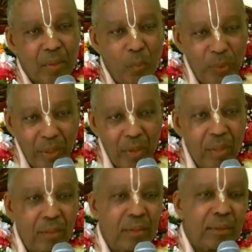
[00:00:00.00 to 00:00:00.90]
We
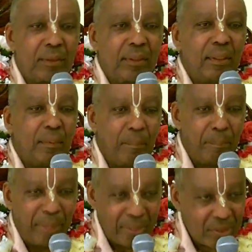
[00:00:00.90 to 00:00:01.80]
are,
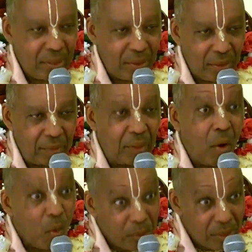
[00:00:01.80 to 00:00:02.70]
based on our
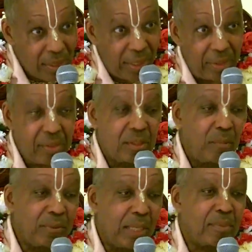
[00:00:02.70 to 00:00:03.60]
own desires,
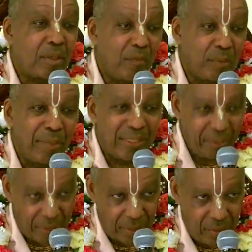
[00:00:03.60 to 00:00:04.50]
sometimes covered by
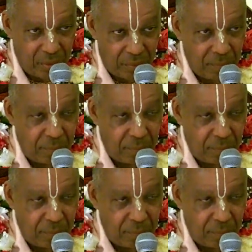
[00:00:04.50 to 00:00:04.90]
darkness.